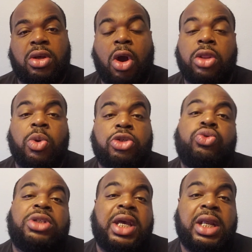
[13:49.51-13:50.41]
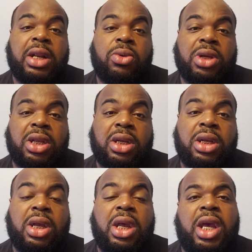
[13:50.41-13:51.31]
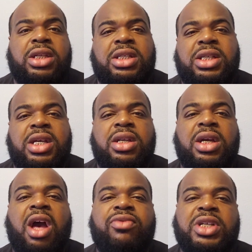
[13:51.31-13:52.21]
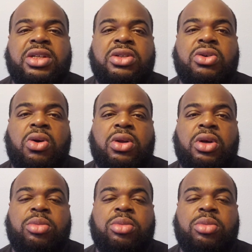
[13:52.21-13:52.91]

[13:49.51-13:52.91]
or the ones who say they don't get it, and just to hear the conversations going on.